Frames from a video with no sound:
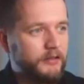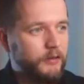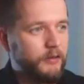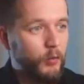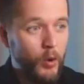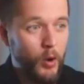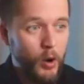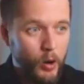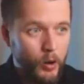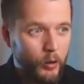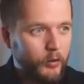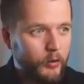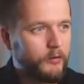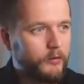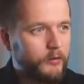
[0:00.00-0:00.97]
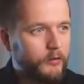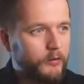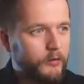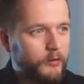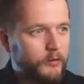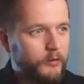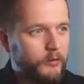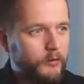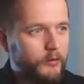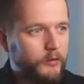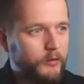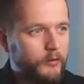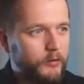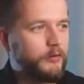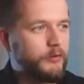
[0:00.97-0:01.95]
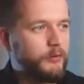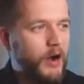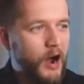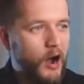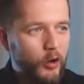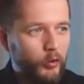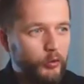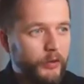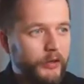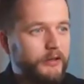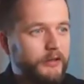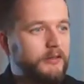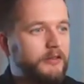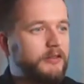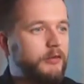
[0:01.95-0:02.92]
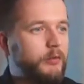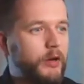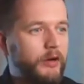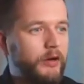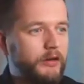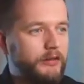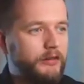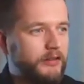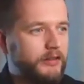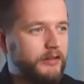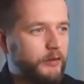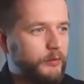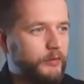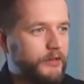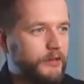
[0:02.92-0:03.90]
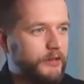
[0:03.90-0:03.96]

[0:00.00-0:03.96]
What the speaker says: wall. Where are some outlets? Where are some